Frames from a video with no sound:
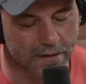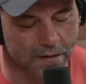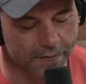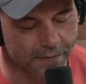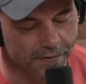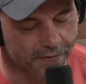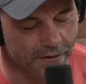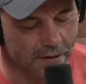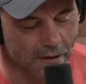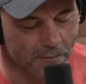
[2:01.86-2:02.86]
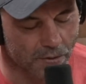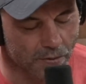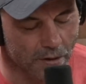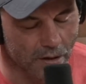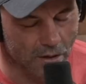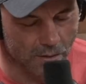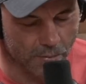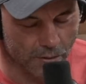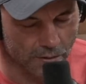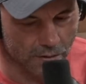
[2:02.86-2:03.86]
the difference physically between a younger
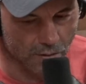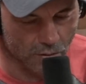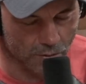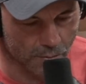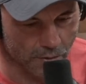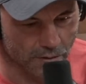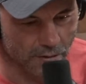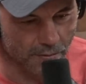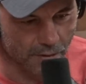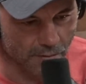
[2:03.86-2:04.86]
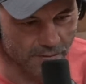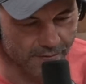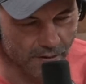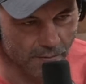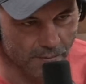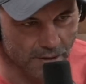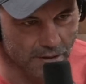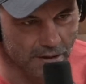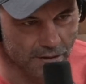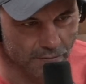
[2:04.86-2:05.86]
person and an older person in terms of their
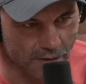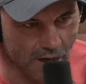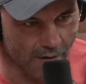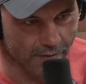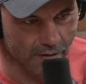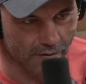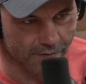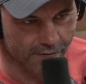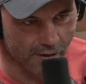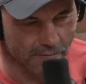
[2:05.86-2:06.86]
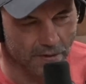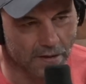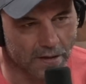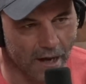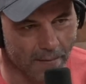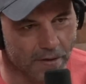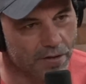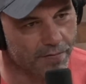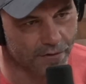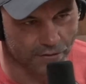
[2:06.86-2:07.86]
ability to recover from the
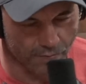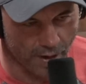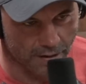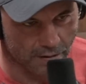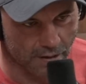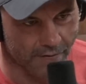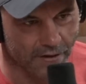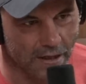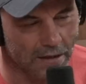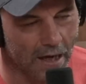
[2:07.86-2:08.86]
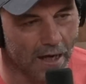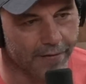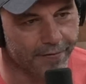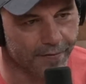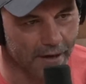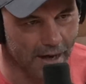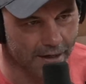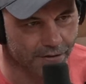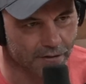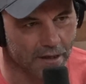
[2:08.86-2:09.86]
damage of just regular everyday life and
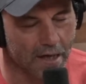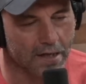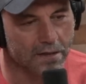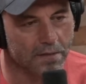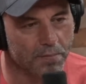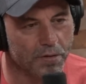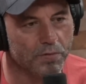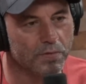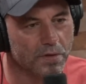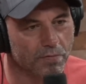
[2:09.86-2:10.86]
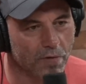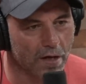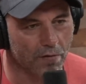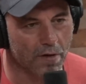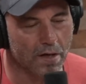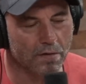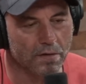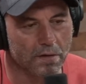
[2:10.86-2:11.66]
exercise and abuse and running around?